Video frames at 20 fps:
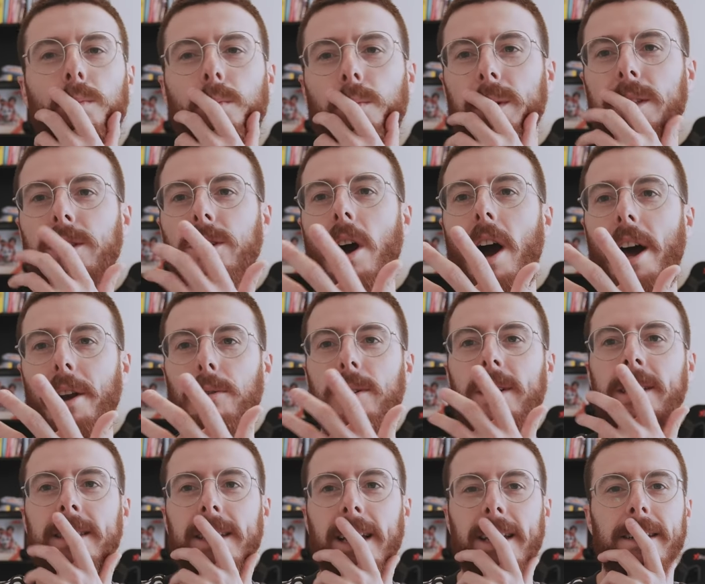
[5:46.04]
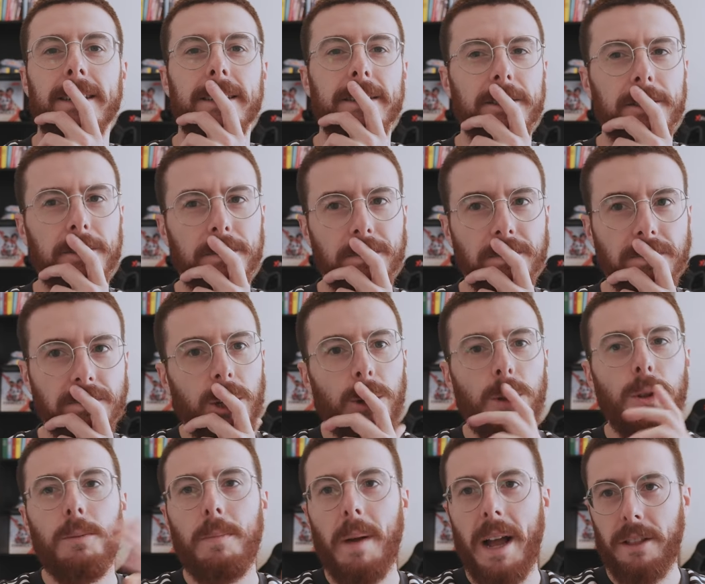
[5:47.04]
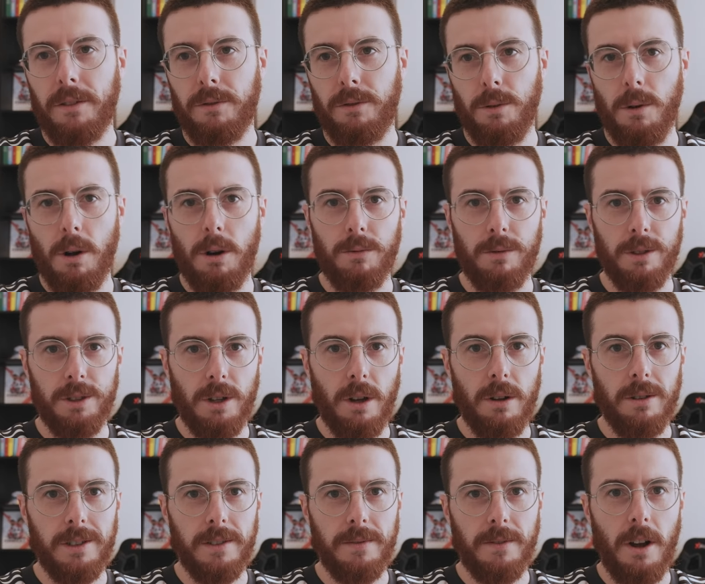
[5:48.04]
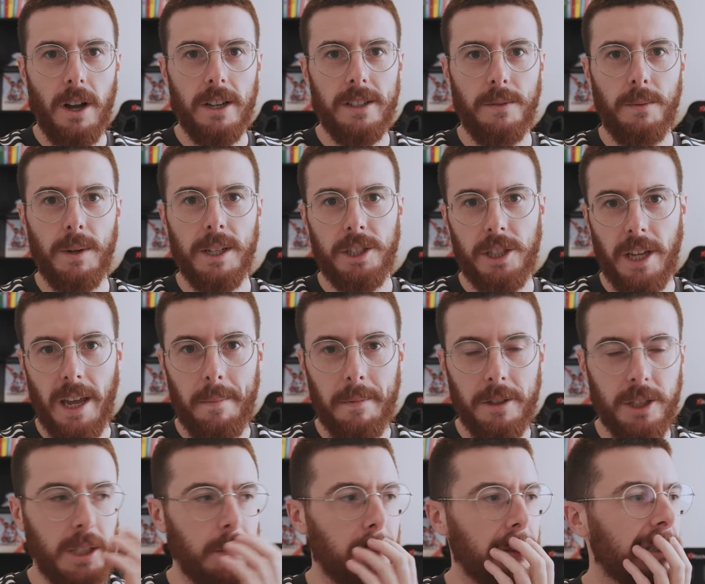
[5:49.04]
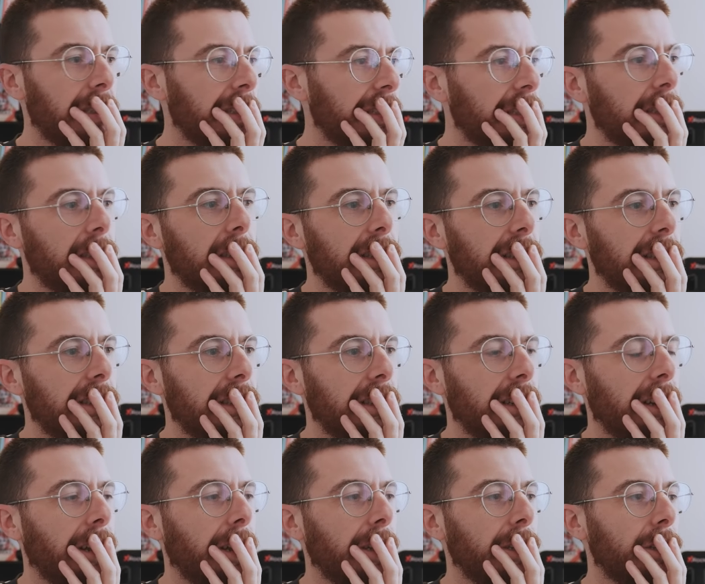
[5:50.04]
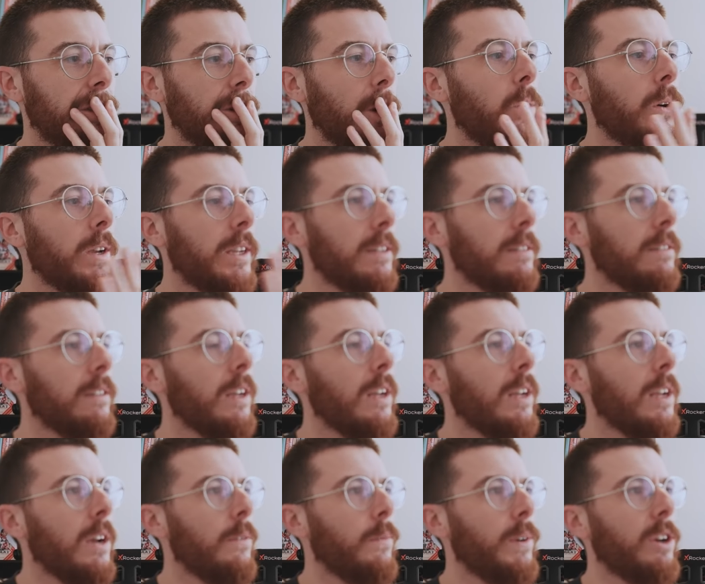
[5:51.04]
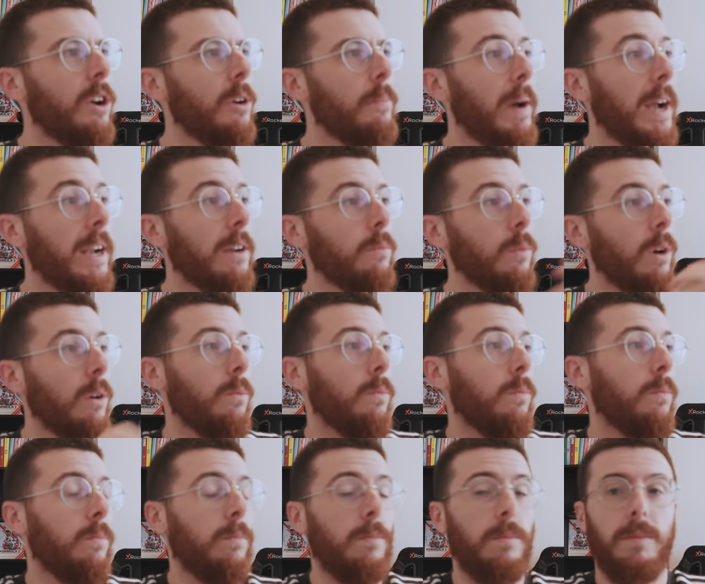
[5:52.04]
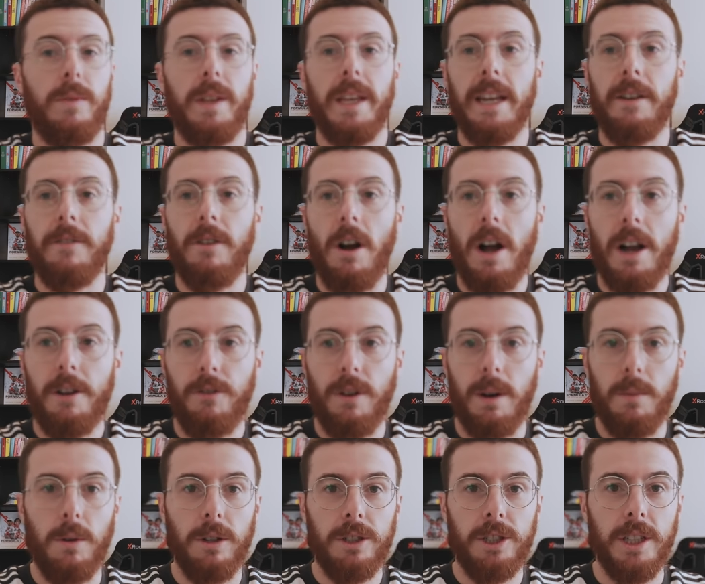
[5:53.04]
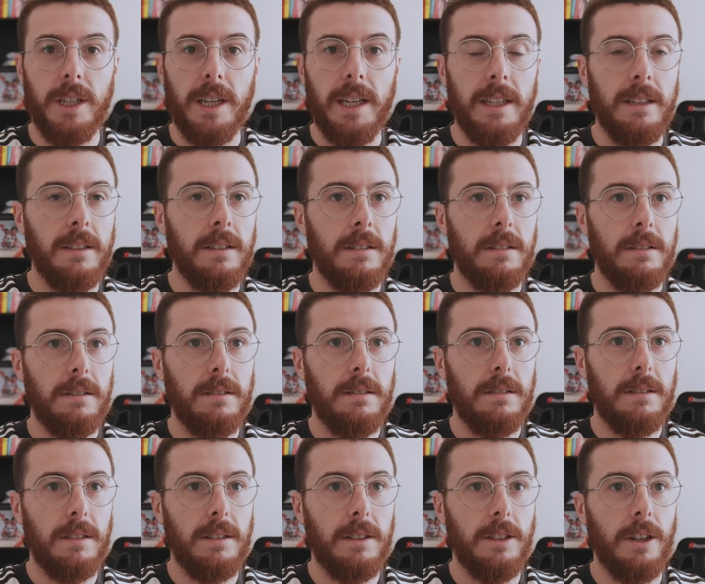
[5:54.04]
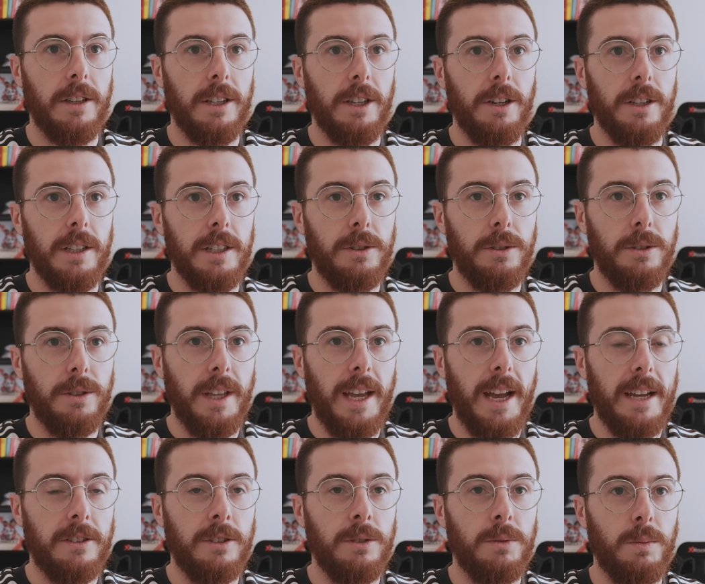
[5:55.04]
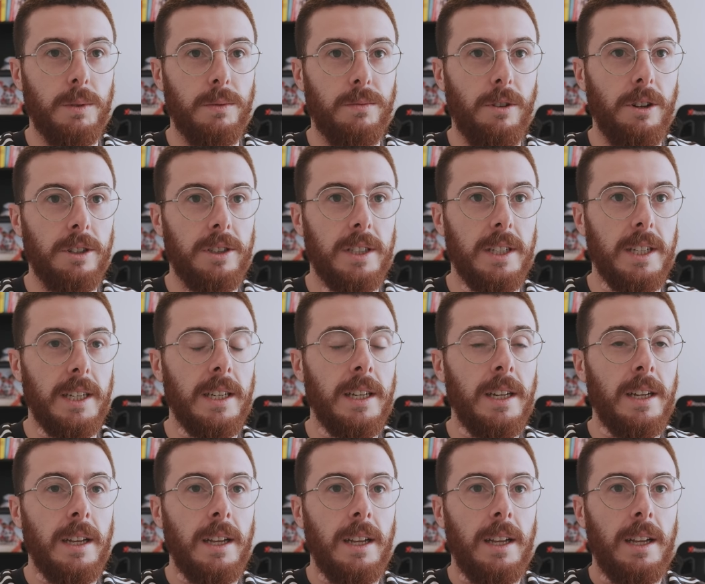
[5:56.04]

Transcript: with title contenders, you look back through old results of guys who've won championships, you know, and you're talking if we go back, well, the era I grew up watching in, you know, the early 2000s with Rossi,